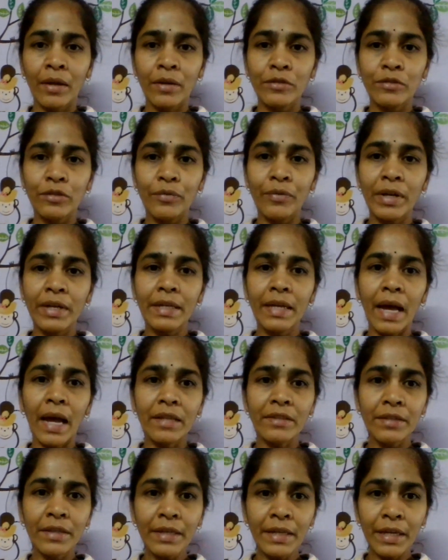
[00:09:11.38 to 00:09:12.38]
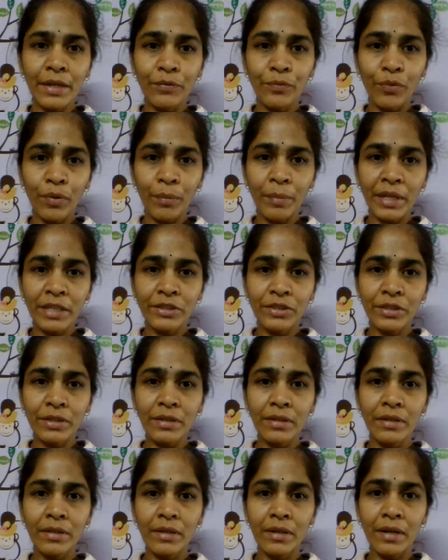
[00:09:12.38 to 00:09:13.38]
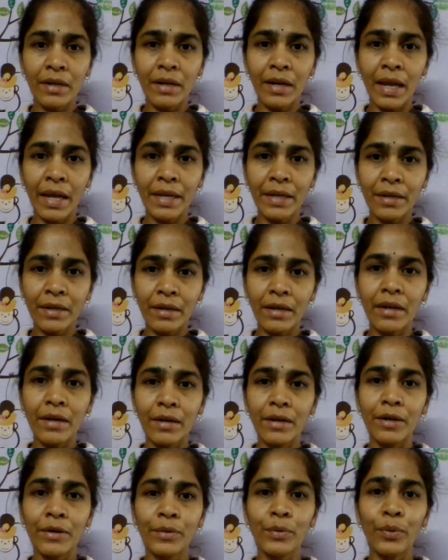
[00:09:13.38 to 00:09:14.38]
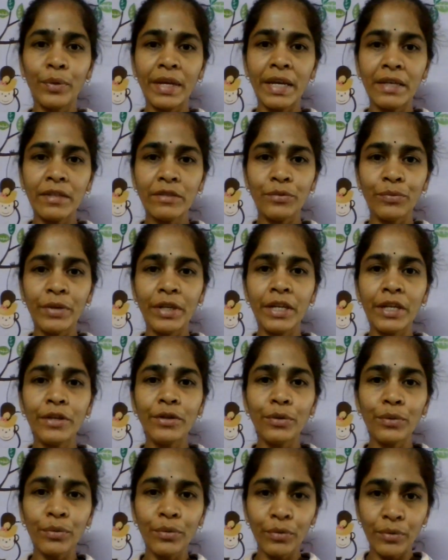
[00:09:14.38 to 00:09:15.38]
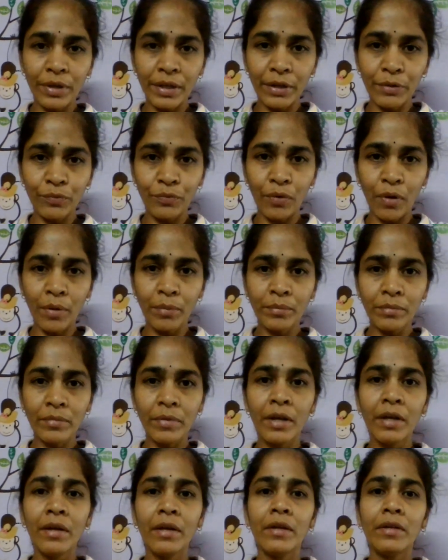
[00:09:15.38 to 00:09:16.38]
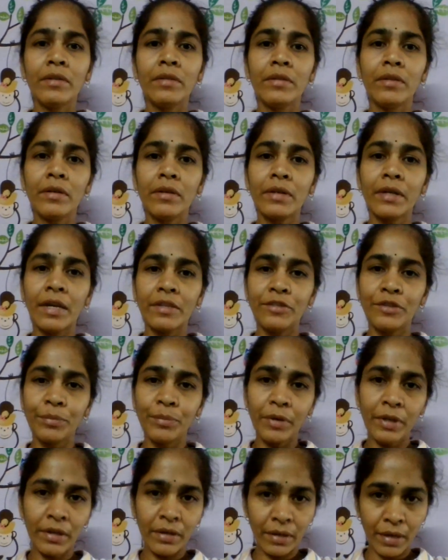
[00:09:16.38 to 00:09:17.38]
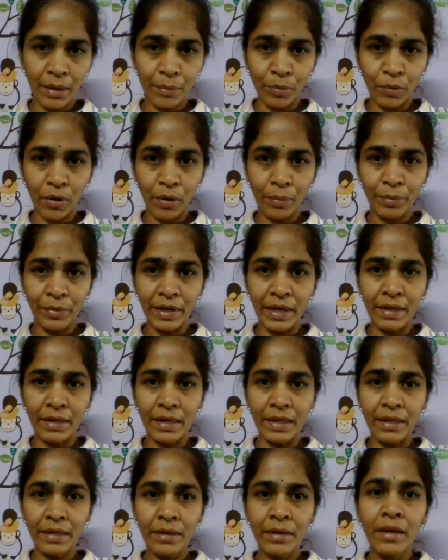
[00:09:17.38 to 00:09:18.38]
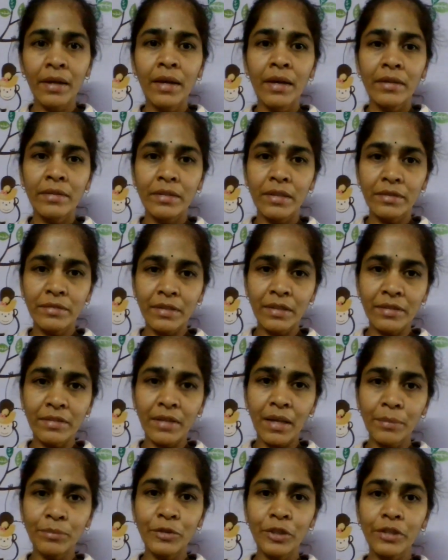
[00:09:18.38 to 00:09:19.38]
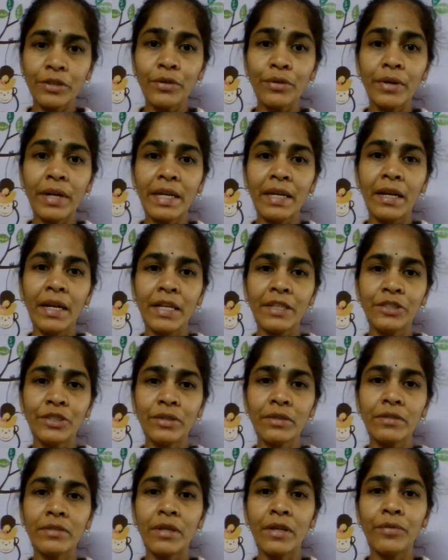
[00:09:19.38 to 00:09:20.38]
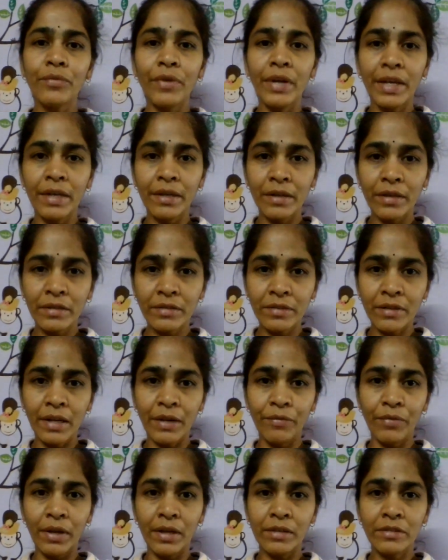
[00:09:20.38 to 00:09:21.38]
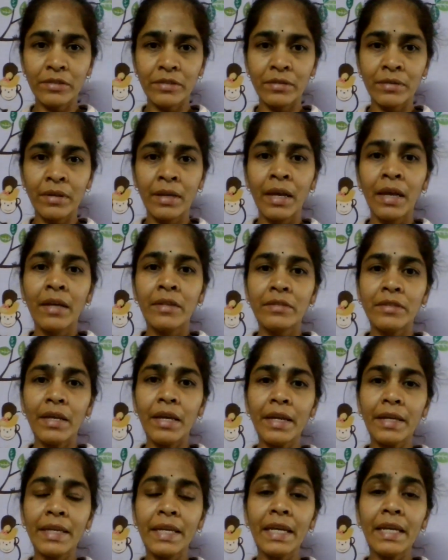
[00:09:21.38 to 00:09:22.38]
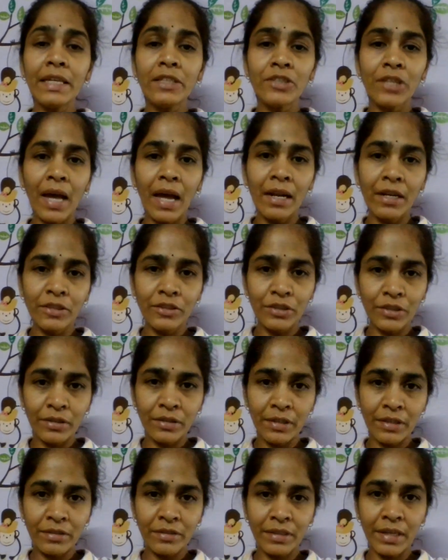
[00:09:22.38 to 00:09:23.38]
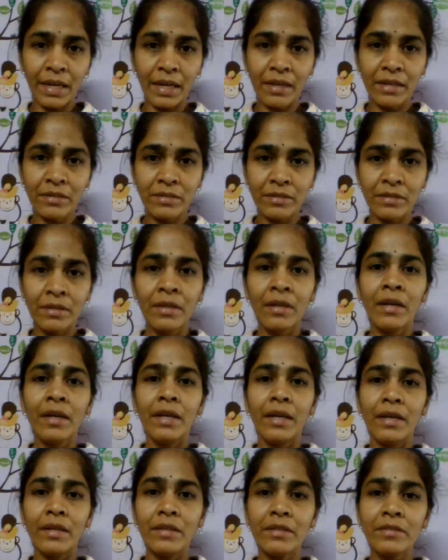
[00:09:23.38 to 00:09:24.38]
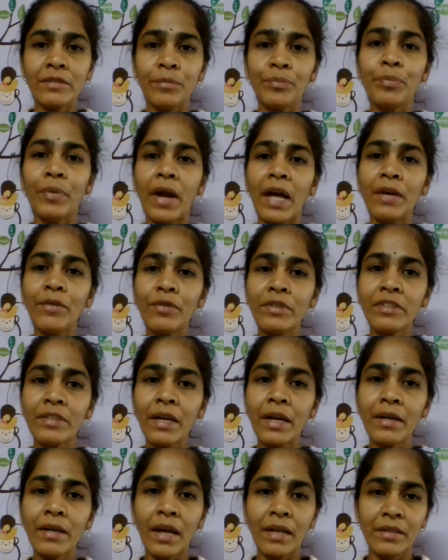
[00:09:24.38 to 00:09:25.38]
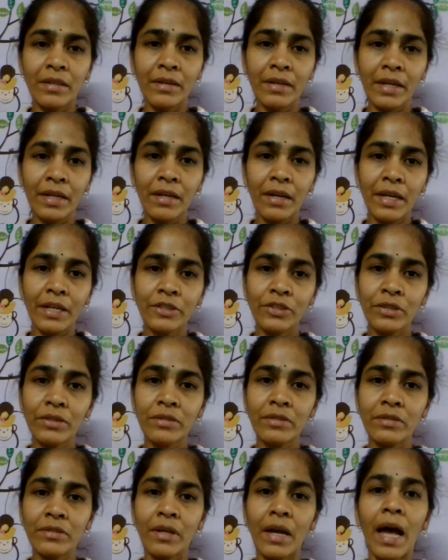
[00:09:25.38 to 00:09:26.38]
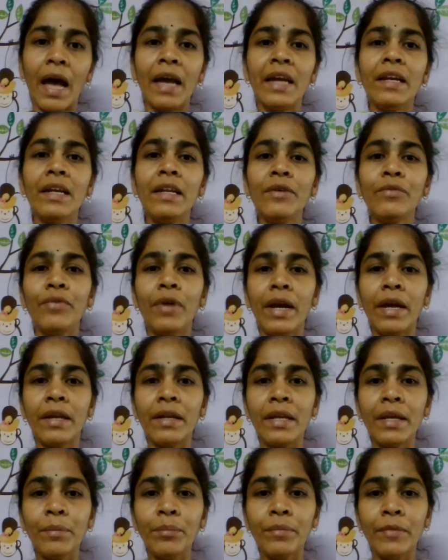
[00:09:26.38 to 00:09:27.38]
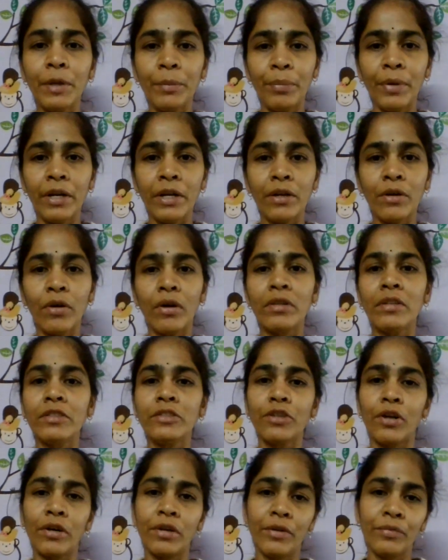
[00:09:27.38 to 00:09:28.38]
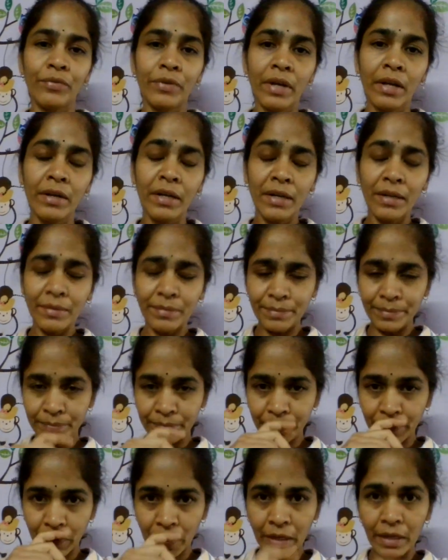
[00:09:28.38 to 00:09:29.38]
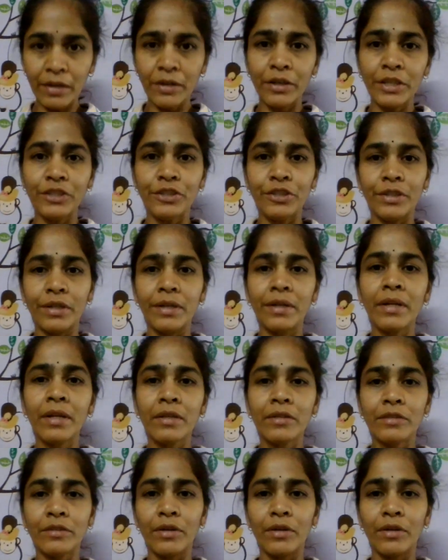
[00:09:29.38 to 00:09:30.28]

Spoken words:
So when gathering information like cookies, we need to inform the customer appropriately. This is subject to regulations at various levels. So a key challenge in this case is privacy and other regulations highly vary depending on the geographical region.